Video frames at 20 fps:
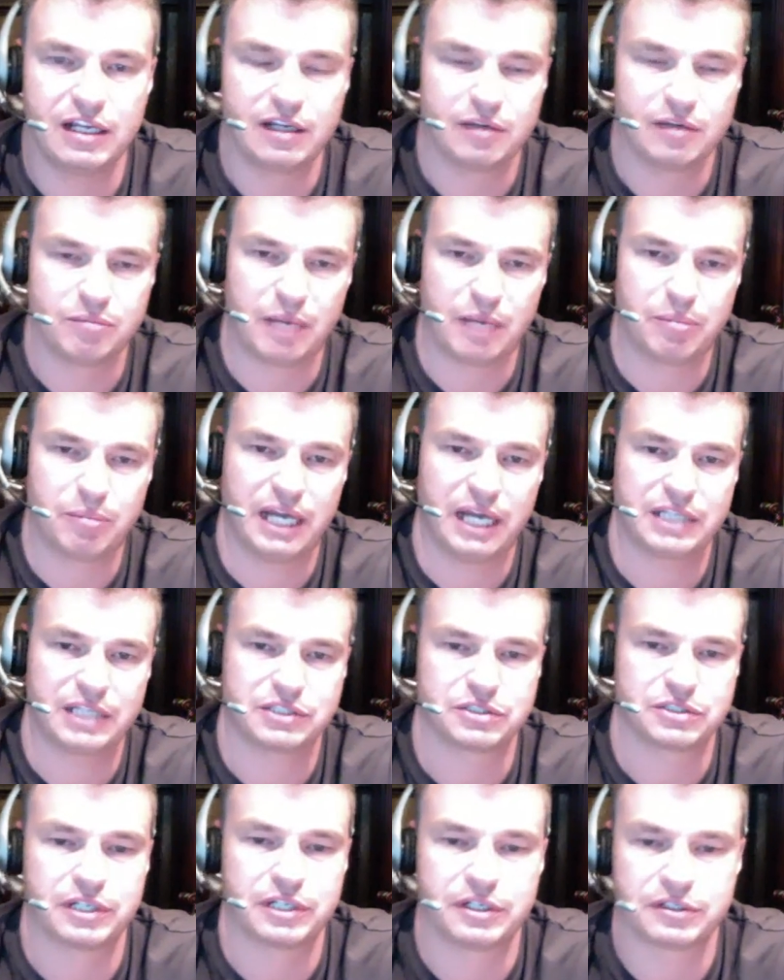my
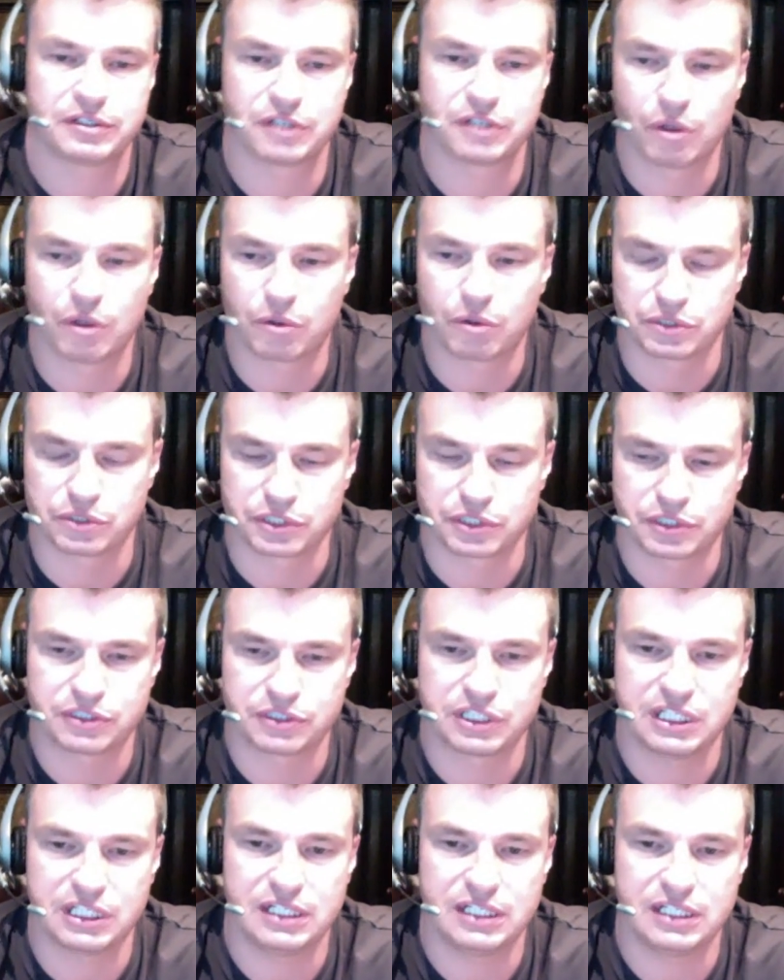pastor here at the local
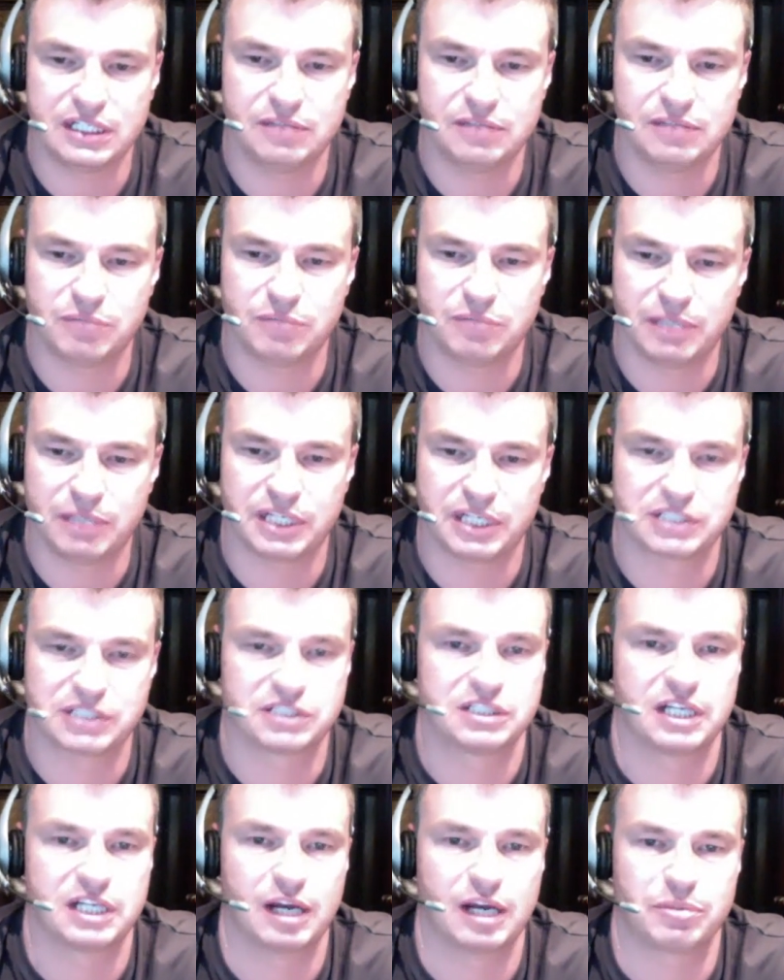church, he
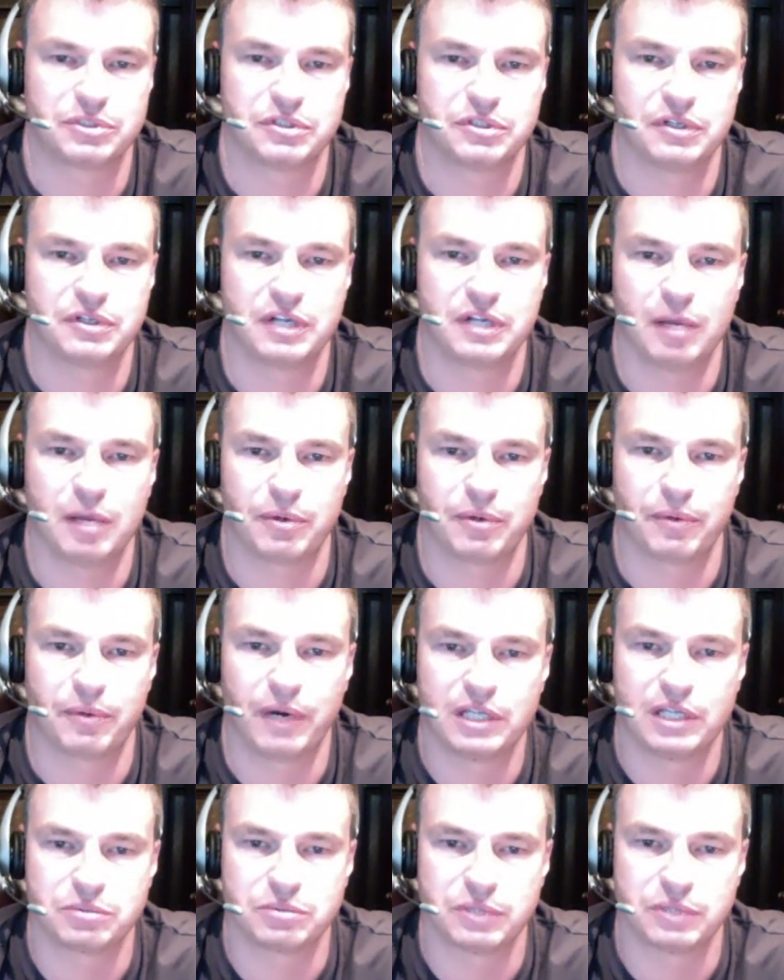picks the opportunity up and
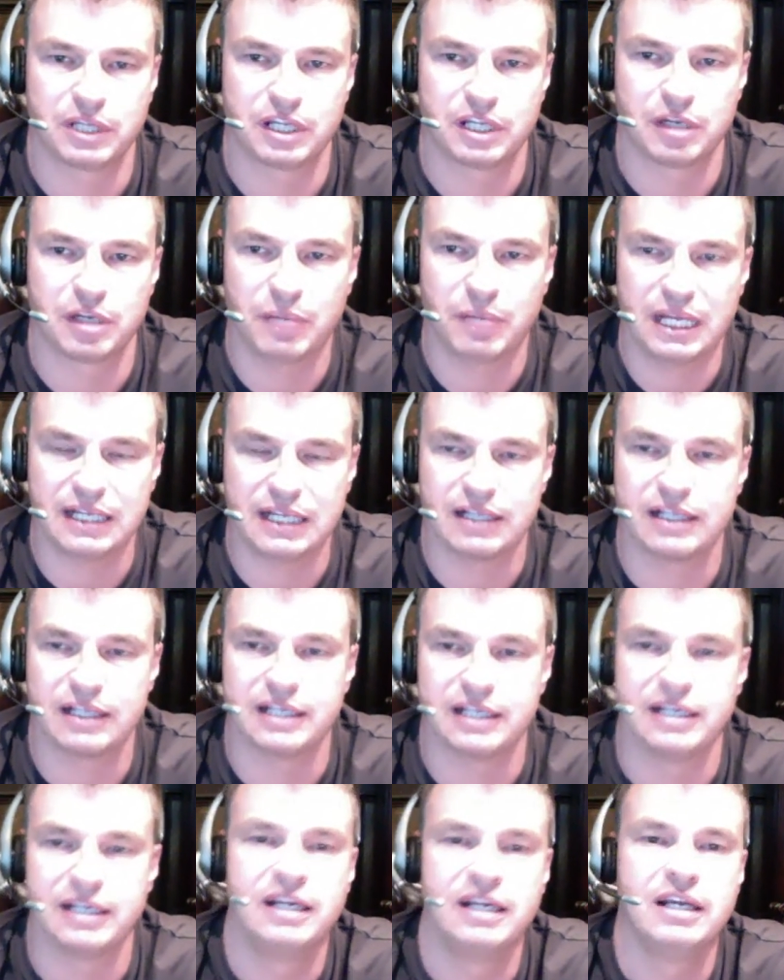runs with it immediately.